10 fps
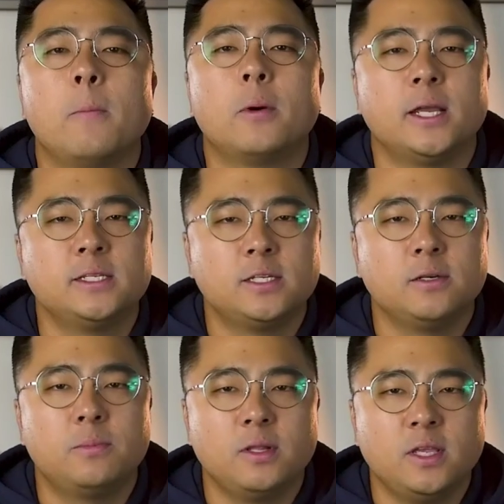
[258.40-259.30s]
but I
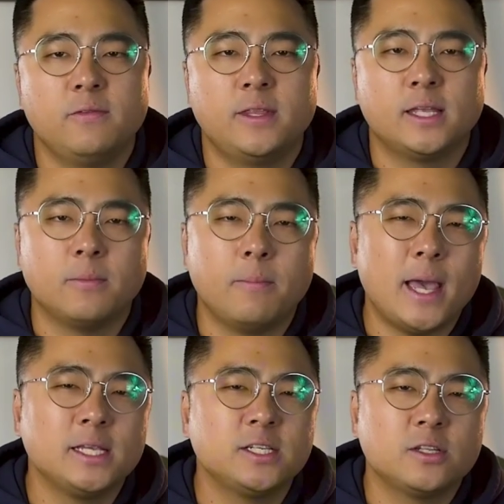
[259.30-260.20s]
still believe that the
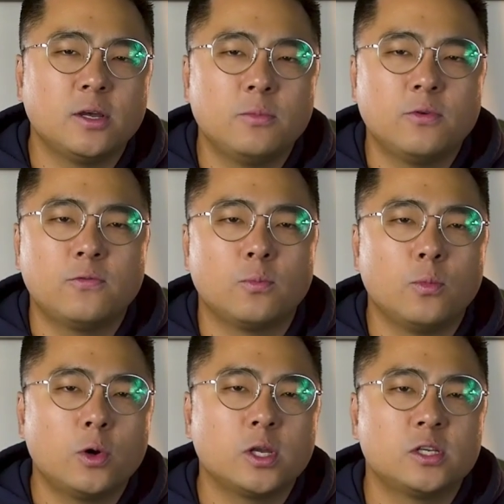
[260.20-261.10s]
magic number for
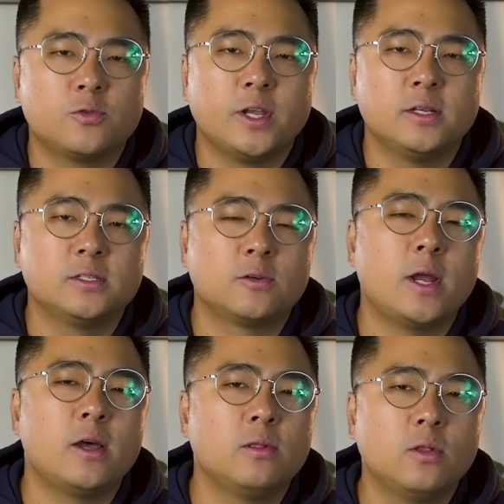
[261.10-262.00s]
mortgage rate is around